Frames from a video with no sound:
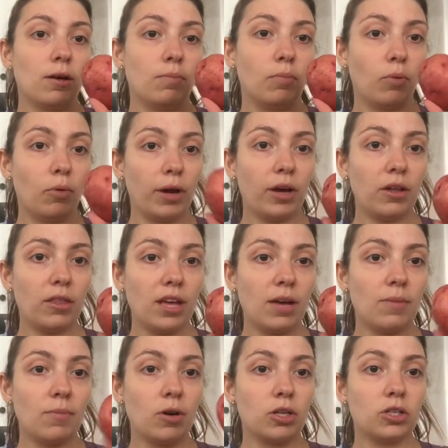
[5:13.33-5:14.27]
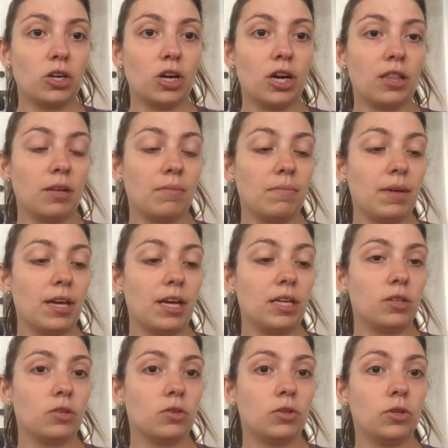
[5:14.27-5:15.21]
boil them or turn them
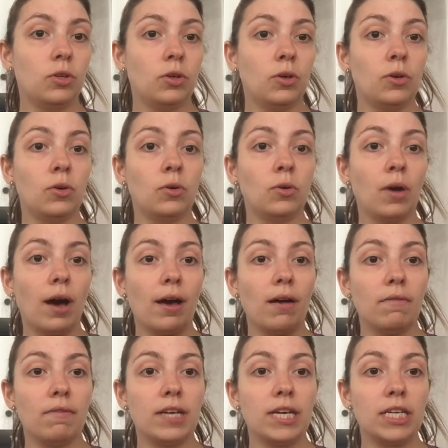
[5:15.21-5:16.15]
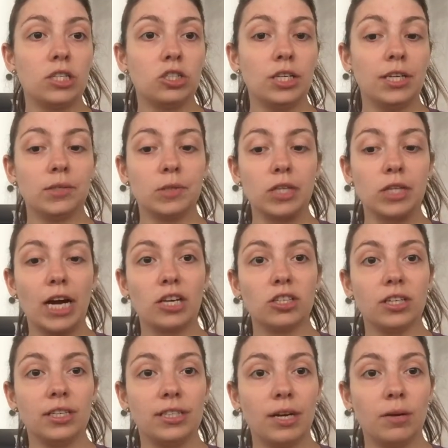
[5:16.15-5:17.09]
into vegan cheese, which I
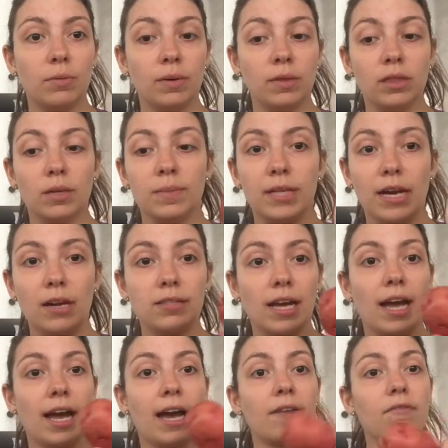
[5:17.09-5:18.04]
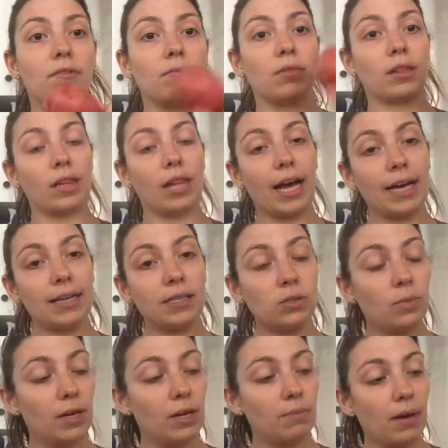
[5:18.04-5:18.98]
actually did with the potatoes I have from the last
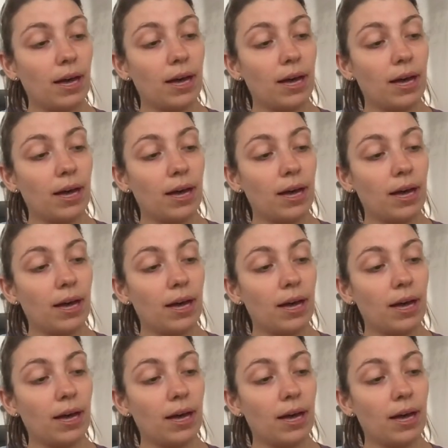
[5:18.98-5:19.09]
week